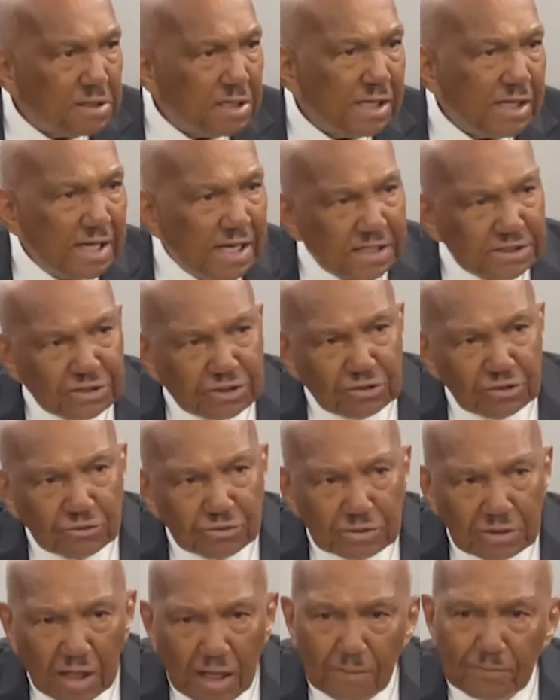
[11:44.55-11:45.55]
hit
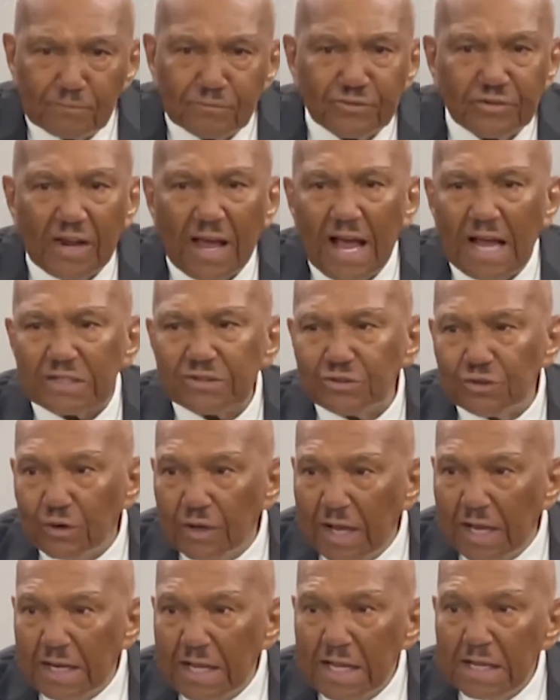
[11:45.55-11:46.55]
you upside your
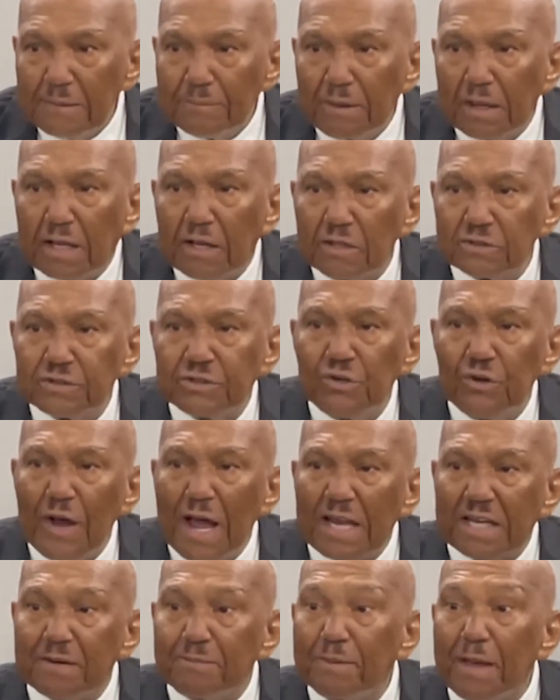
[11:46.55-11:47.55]
head, because you
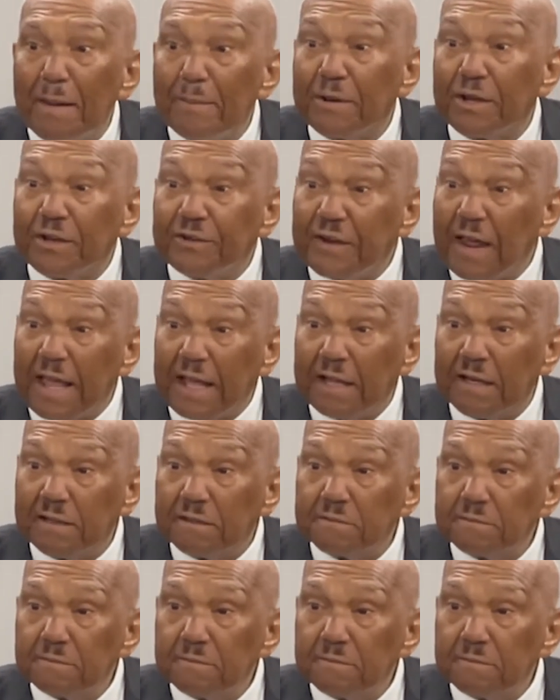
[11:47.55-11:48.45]
had to be able to take it.